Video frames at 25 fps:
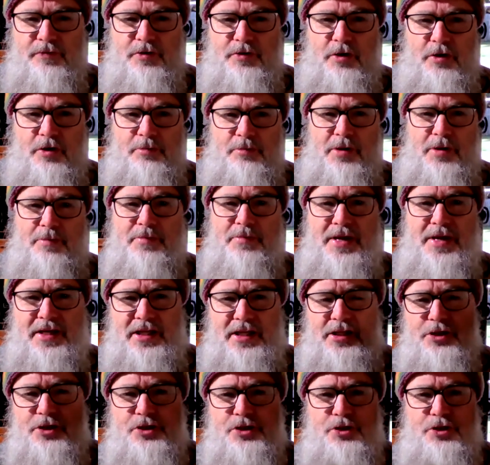I've got my
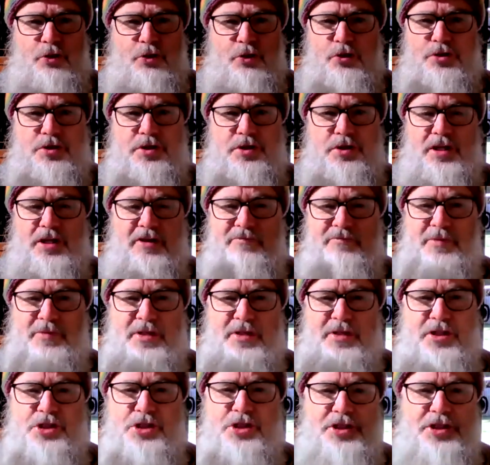meaningless thoughts that give
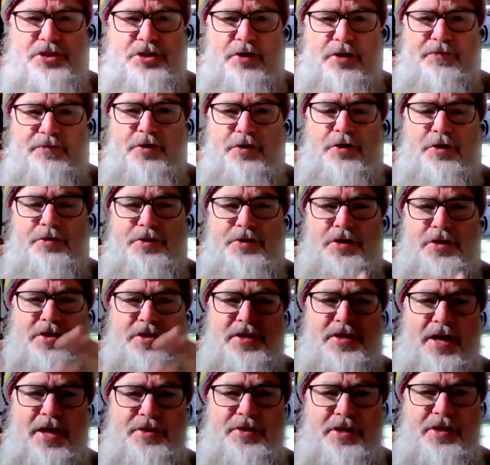me the shits, and I've got this
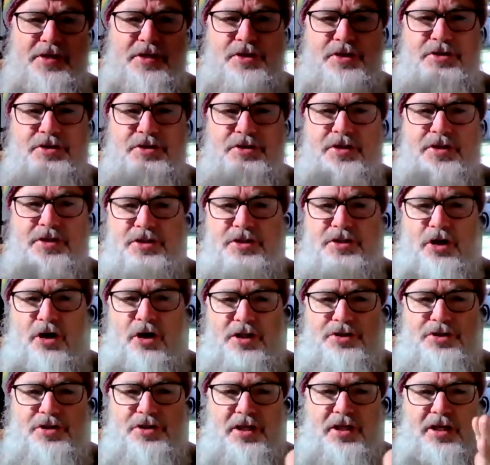nothingness in this
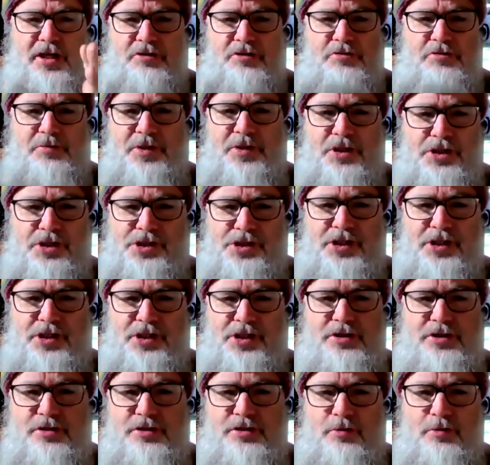silence that gives me the
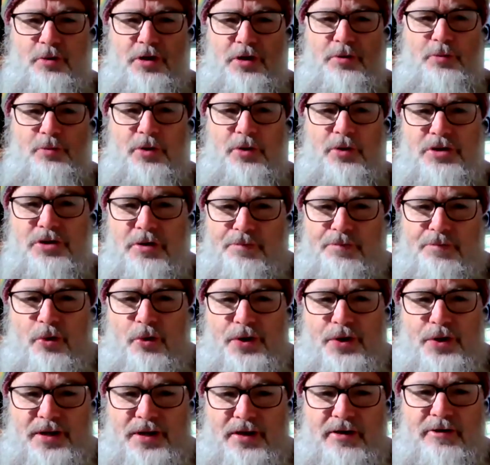shits too. What, what's the
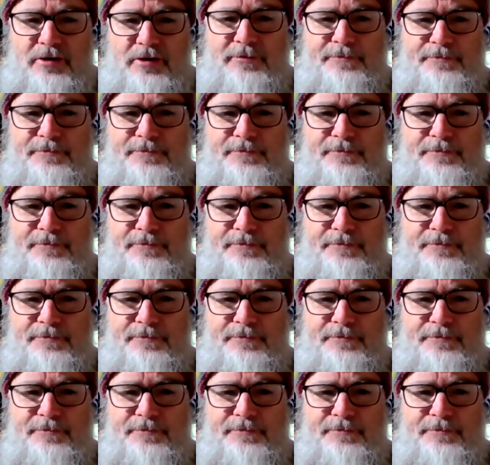point?